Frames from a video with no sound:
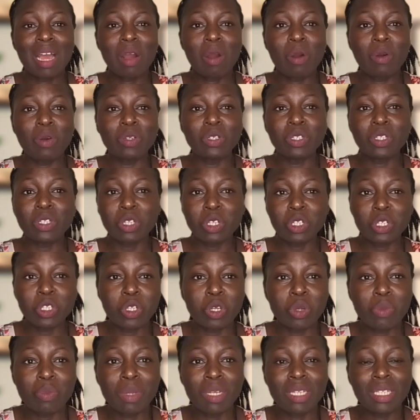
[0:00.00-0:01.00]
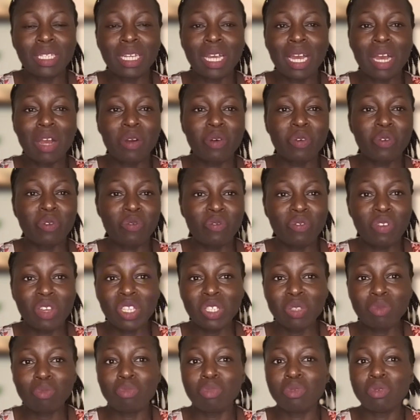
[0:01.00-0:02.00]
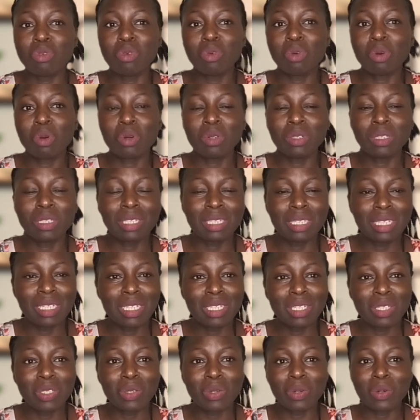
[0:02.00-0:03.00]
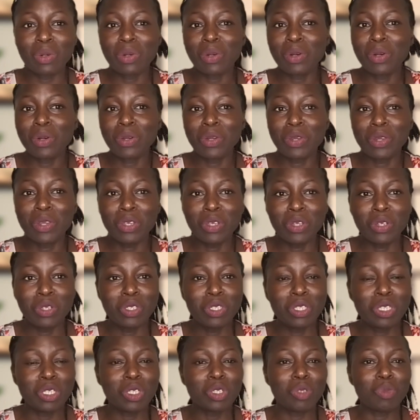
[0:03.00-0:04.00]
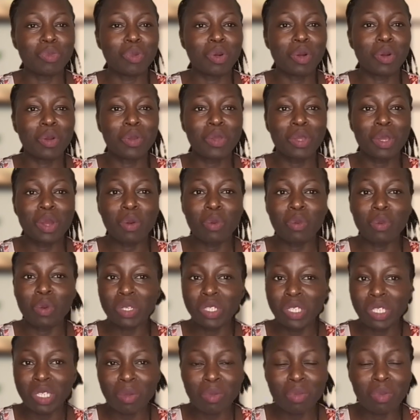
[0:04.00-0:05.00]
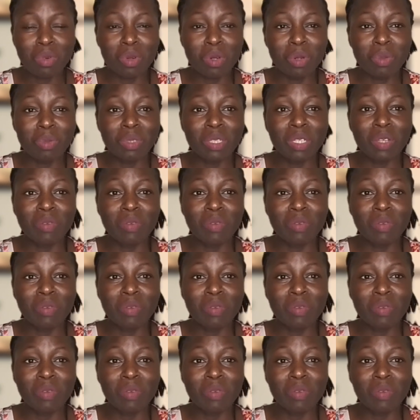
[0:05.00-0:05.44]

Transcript: on social media, on Facebook, on TikTok, on YouTube, on your WhatsApp groups.